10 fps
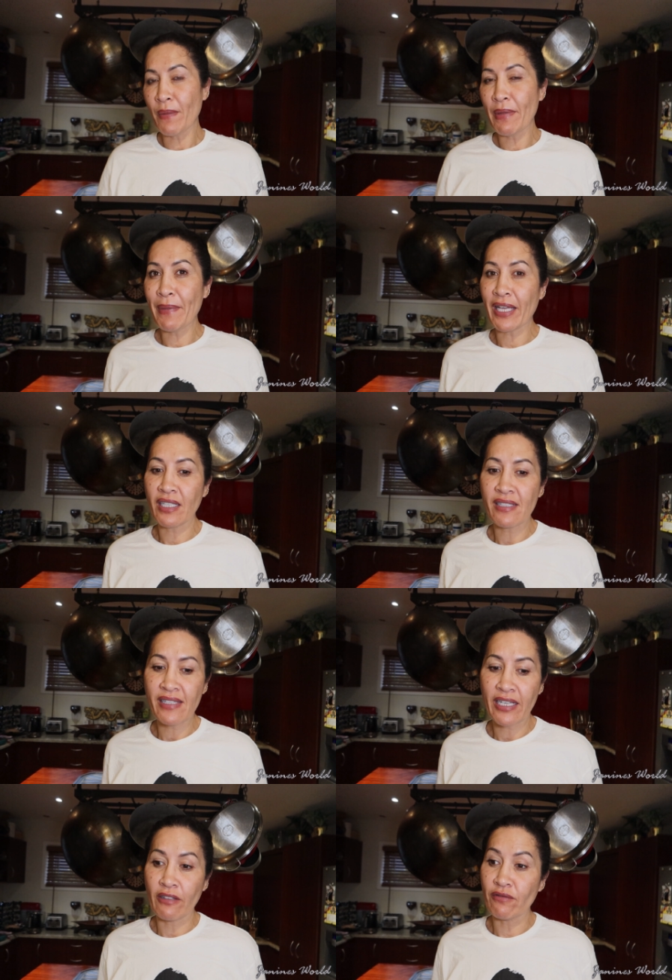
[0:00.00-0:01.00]
be back in a
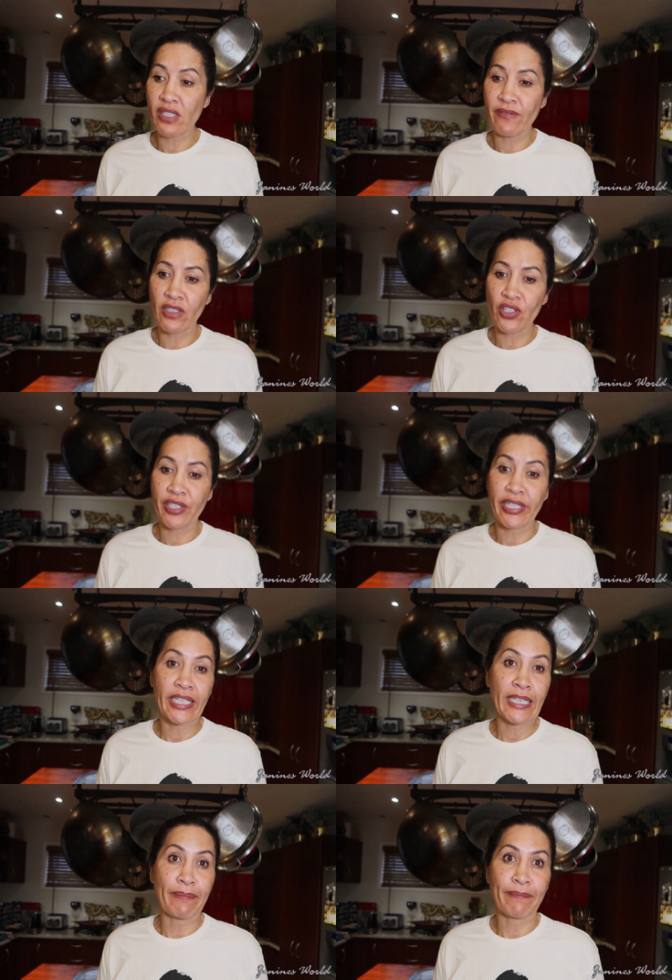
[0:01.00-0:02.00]
sec. I've just finished
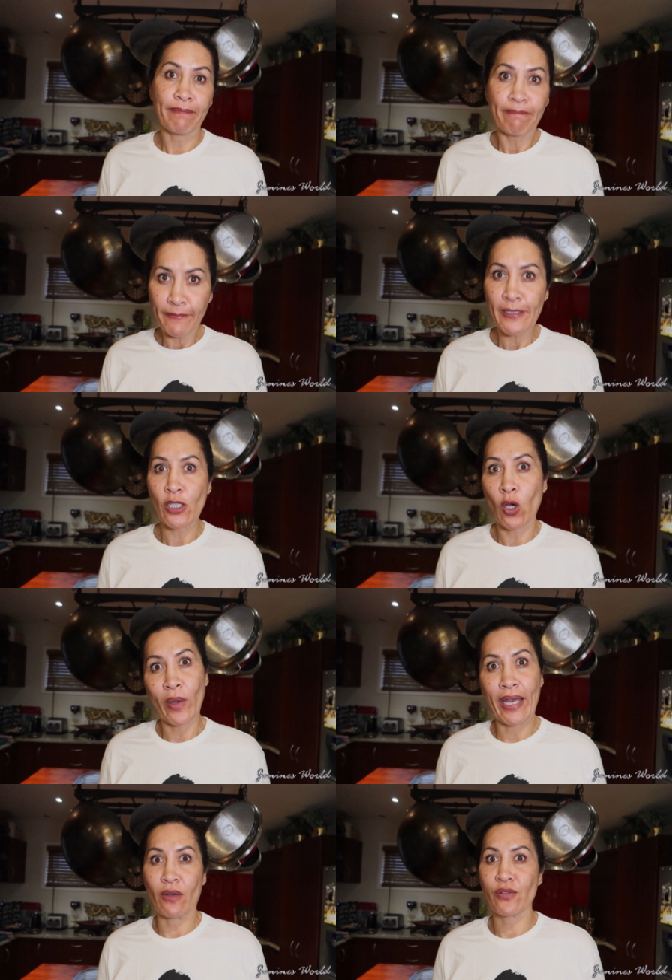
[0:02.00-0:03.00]
cleaning up this
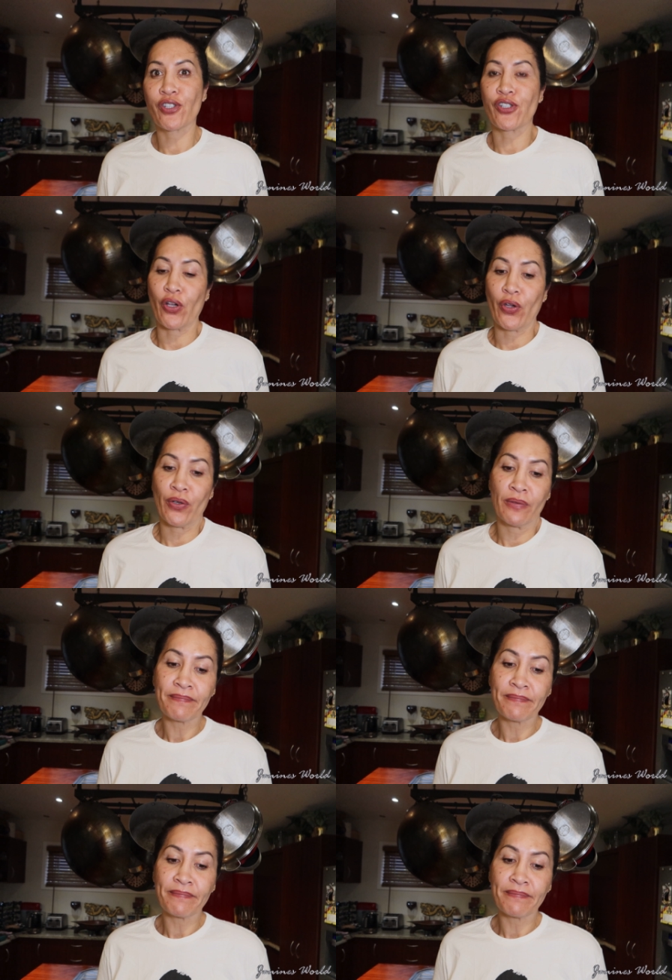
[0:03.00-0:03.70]
whole house, so